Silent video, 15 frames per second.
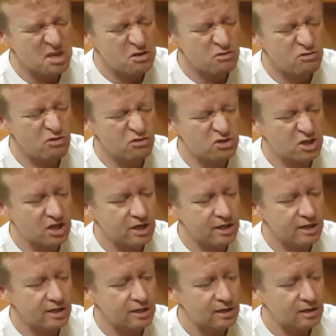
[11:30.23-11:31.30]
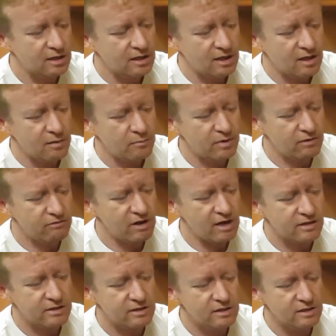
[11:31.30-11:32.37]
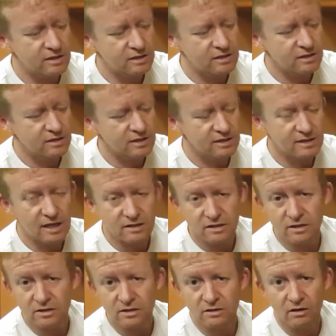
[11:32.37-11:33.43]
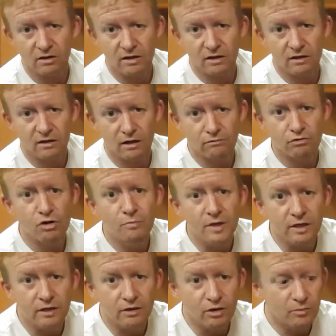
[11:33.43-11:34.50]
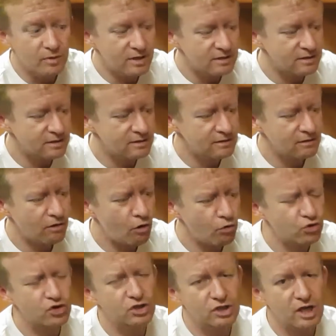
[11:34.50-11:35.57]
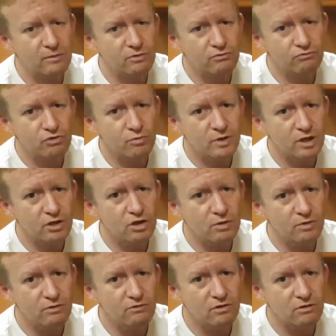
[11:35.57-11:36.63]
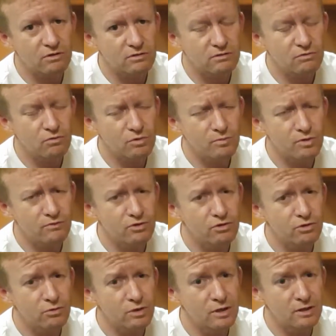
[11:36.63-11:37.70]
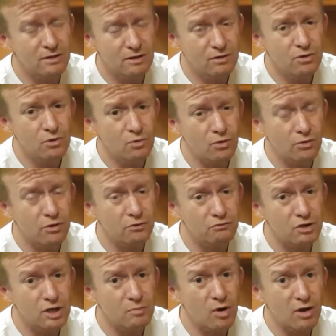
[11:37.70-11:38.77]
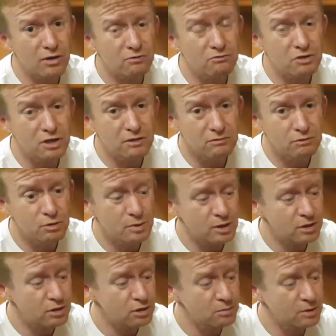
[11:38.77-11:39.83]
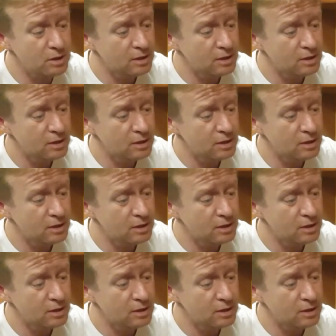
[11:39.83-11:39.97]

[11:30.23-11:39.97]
not so clear. But the reality is, it's actually just like a Rubik cube. It's an odd shaped Rubik cube, and you realise that all the moves you're doing, you do on the 3x3 Rubik cube.